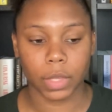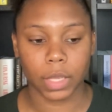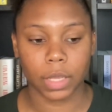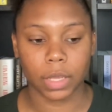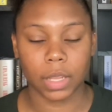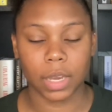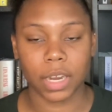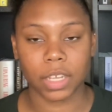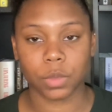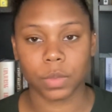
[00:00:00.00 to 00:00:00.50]

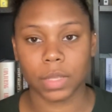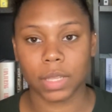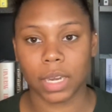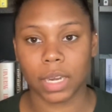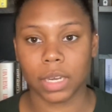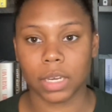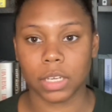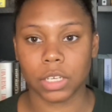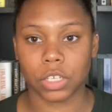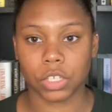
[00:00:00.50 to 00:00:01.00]
The next one that I
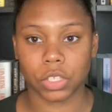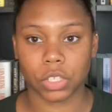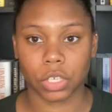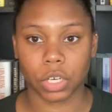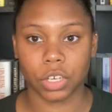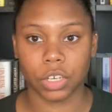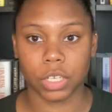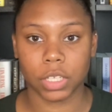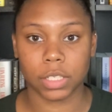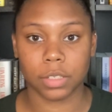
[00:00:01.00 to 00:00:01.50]
need to
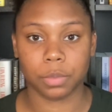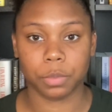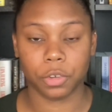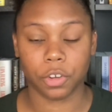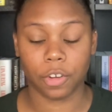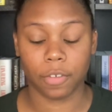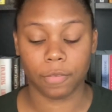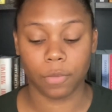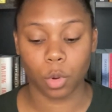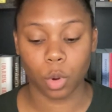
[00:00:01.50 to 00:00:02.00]
start is
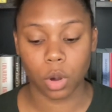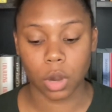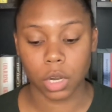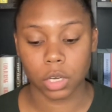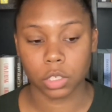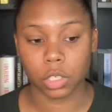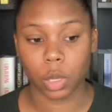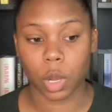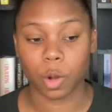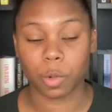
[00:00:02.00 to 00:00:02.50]
book four,
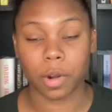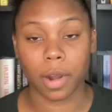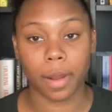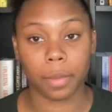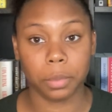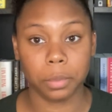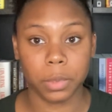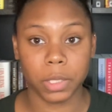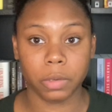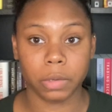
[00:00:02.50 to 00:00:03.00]
so I'll
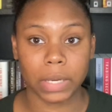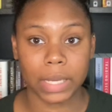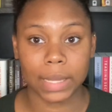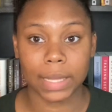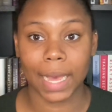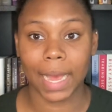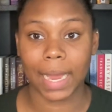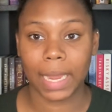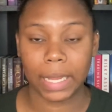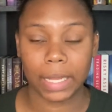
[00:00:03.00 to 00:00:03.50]
probably read
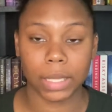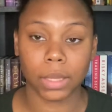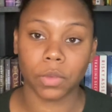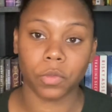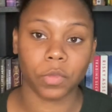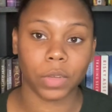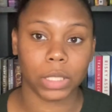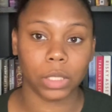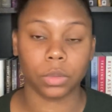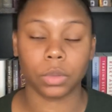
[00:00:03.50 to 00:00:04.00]
that and the
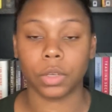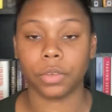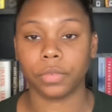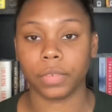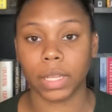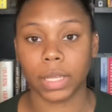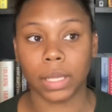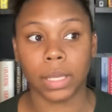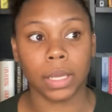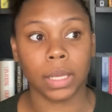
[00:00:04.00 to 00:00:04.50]
final
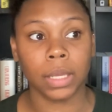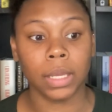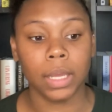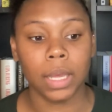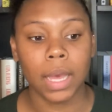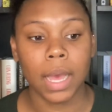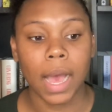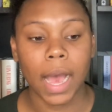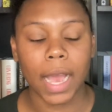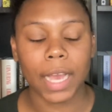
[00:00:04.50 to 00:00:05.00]
novella.
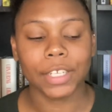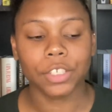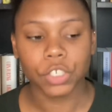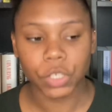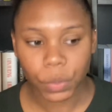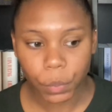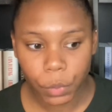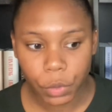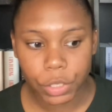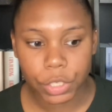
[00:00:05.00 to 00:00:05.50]
I
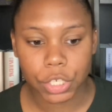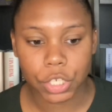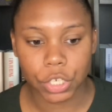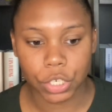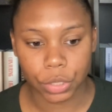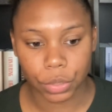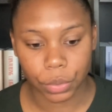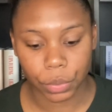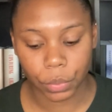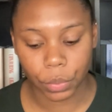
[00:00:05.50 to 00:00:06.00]
do want to
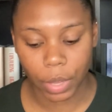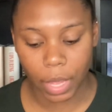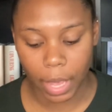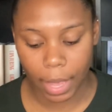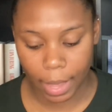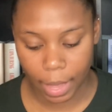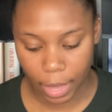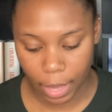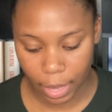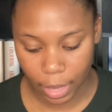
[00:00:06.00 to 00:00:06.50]
do
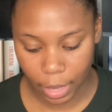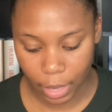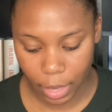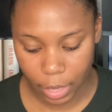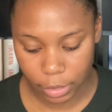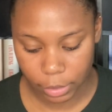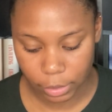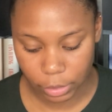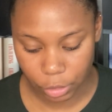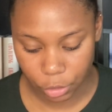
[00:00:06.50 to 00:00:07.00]
a
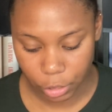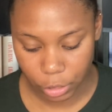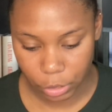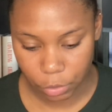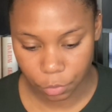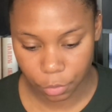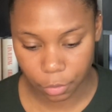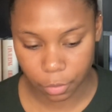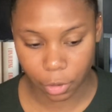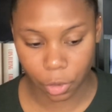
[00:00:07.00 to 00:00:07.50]

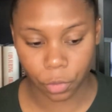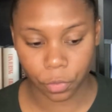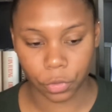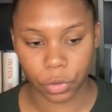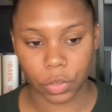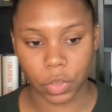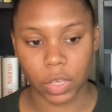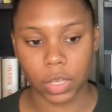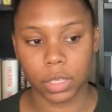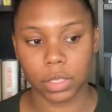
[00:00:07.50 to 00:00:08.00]
series review for
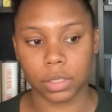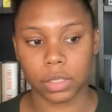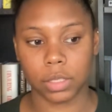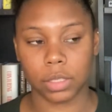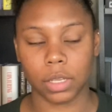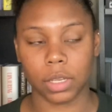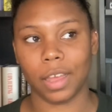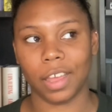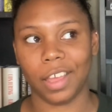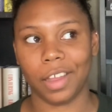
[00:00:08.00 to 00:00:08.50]
these
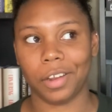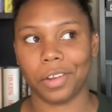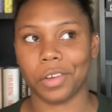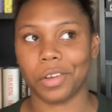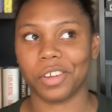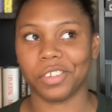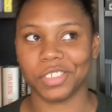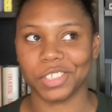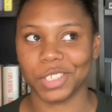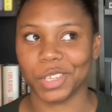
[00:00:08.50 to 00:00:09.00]
and
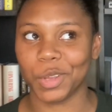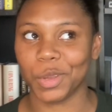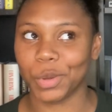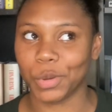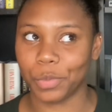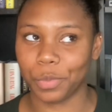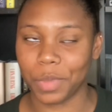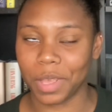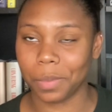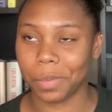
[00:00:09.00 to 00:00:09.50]

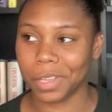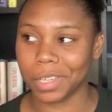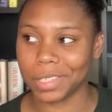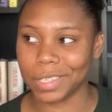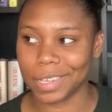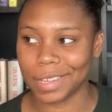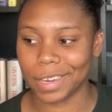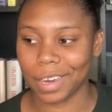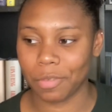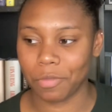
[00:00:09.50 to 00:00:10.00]
also maybe a
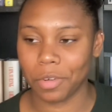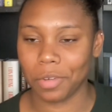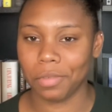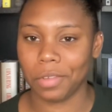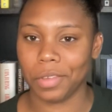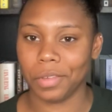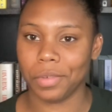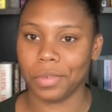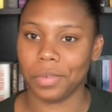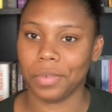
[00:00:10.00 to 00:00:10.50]
DNF
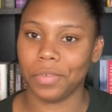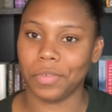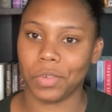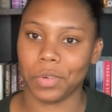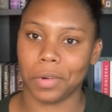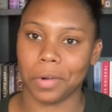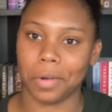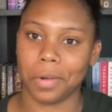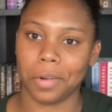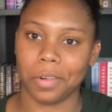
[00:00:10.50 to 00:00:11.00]
review
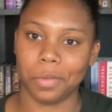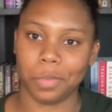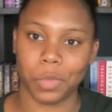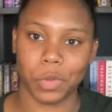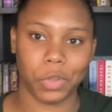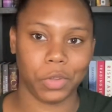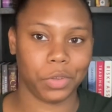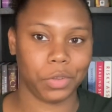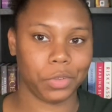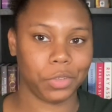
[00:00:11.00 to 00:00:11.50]
for
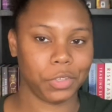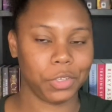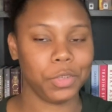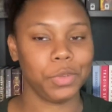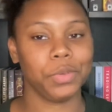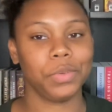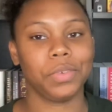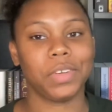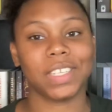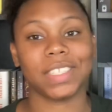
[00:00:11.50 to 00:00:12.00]
book
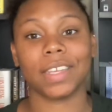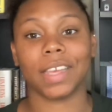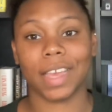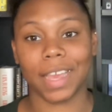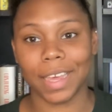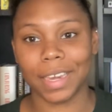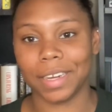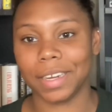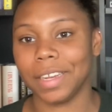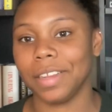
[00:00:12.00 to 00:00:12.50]
two because I
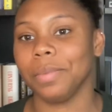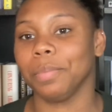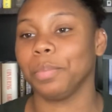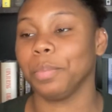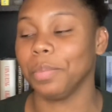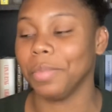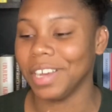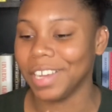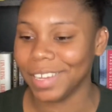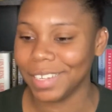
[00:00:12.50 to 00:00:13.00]
hated it,
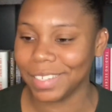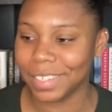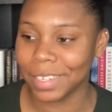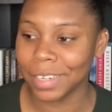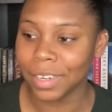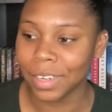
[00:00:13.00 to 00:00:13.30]
but